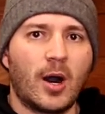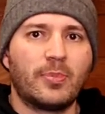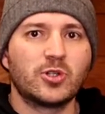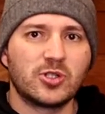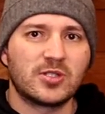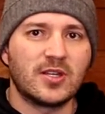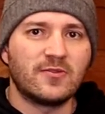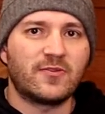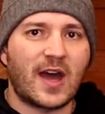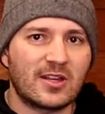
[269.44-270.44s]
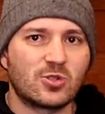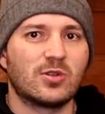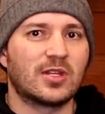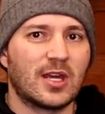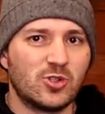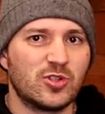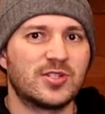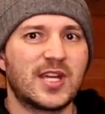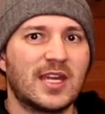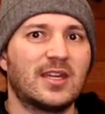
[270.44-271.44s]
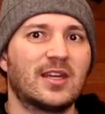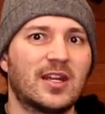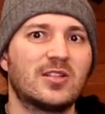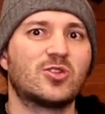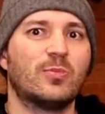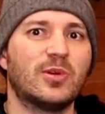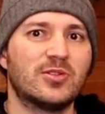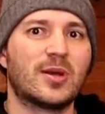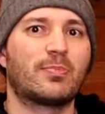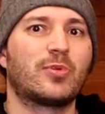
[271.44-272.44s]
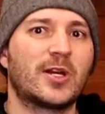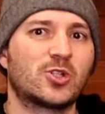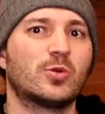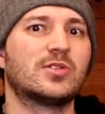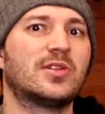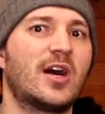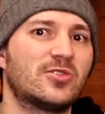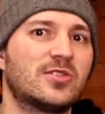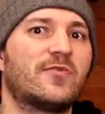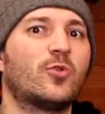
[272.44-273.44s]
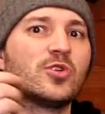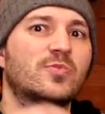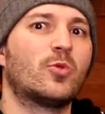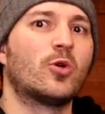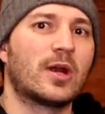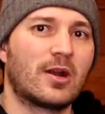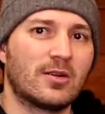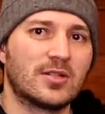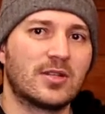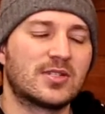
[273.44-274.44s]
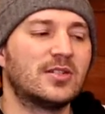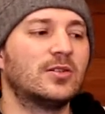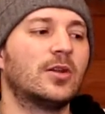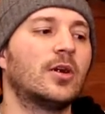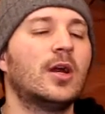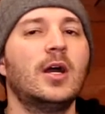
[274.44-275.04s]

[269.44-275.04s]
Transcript: pushes in faster than the engine's taking it in, so it builds up pressure, which allows it to force more air into the cylinder.